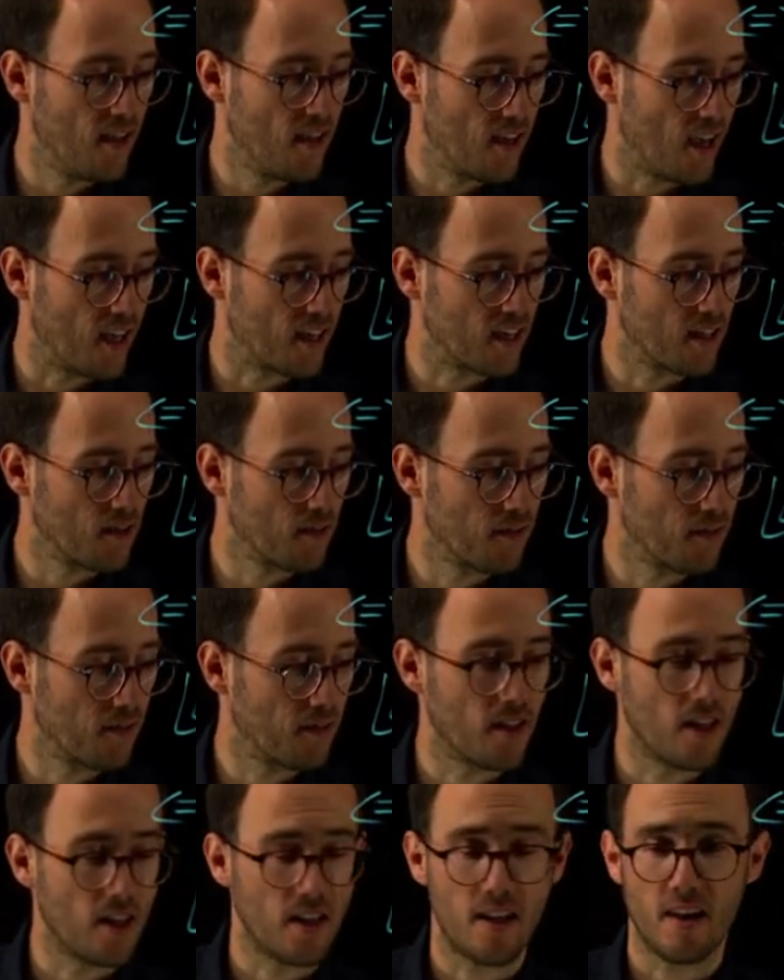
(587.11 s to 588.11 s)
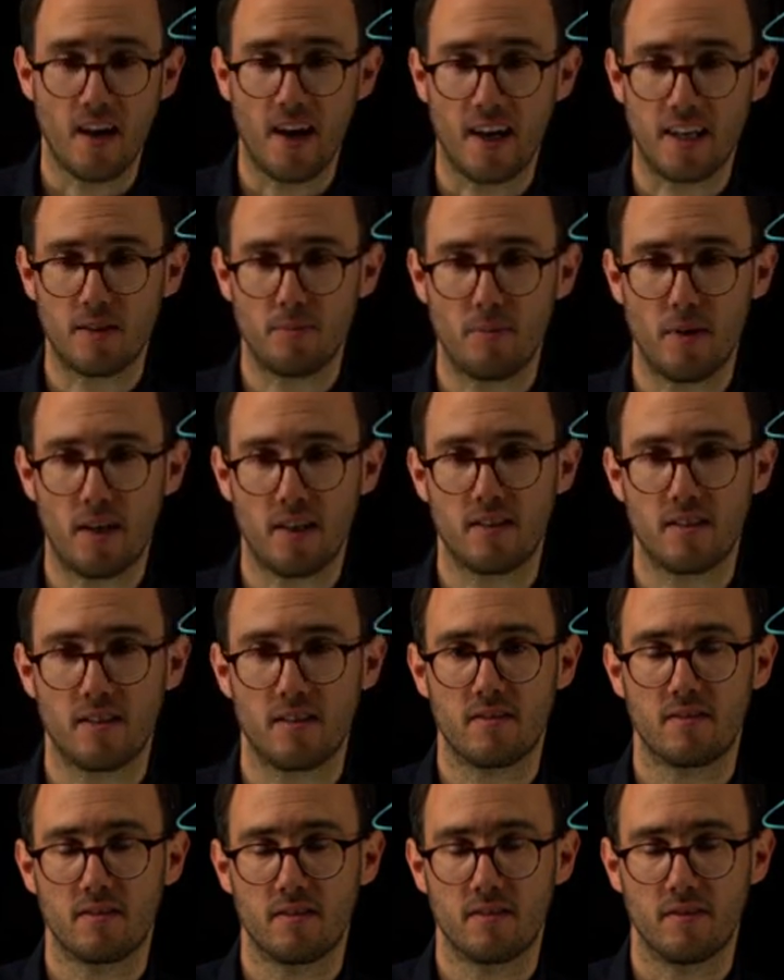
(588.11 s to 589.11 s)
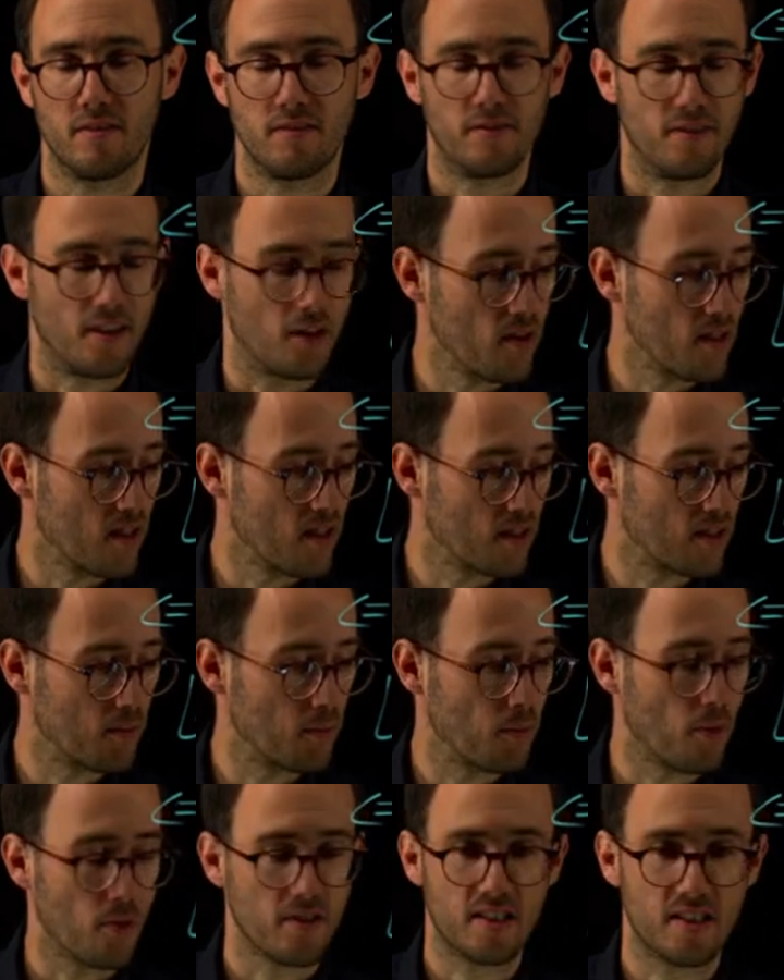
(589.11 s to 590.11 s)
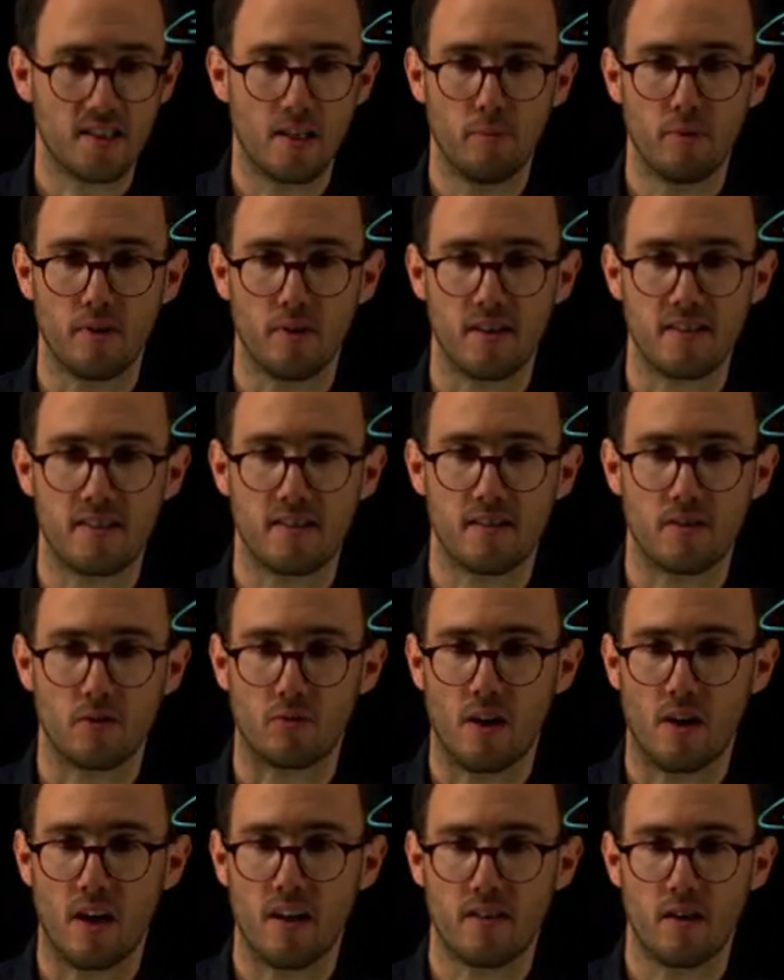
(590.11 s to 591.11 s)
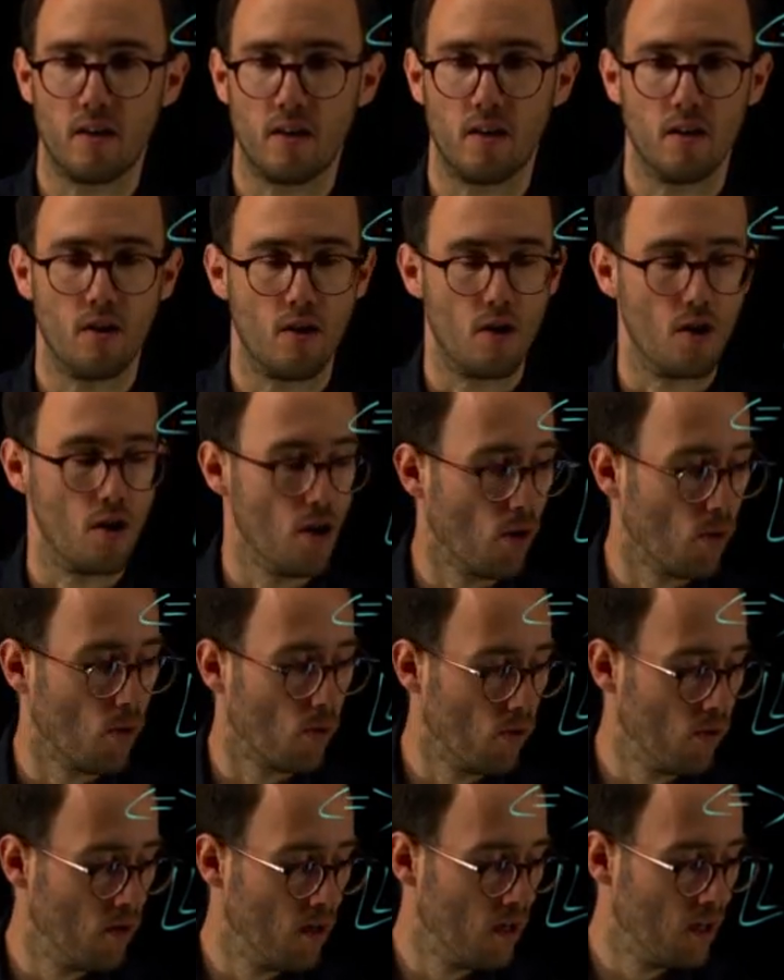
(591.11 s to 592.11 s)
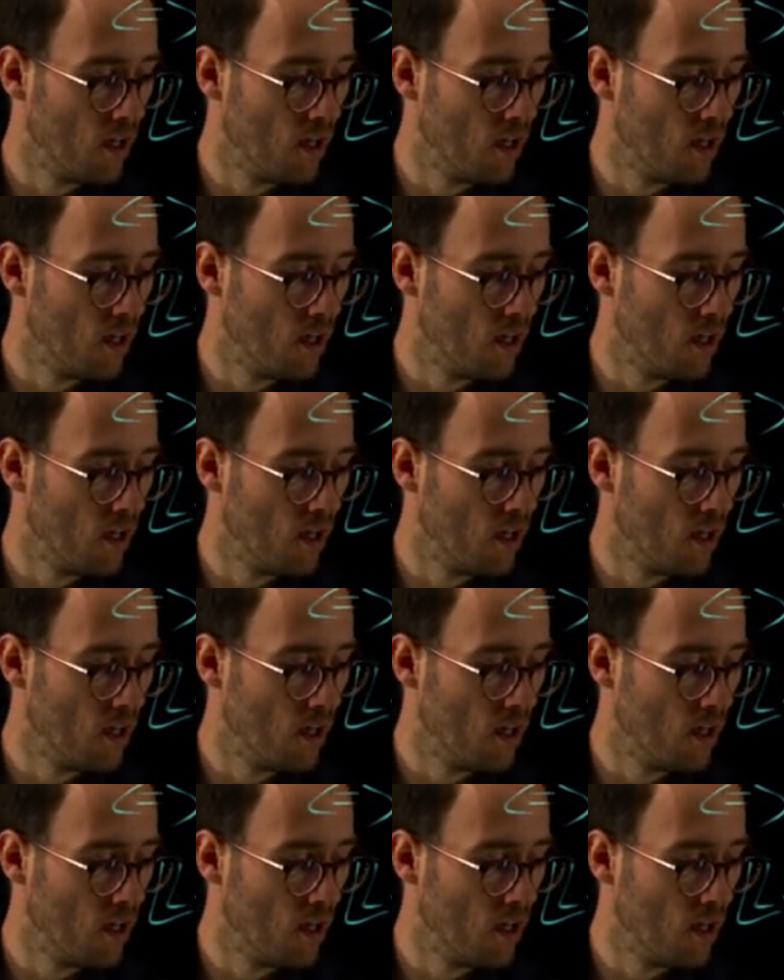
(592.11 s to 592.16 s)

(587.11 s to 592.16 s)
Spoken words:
And if the expected variance per sample is rather low,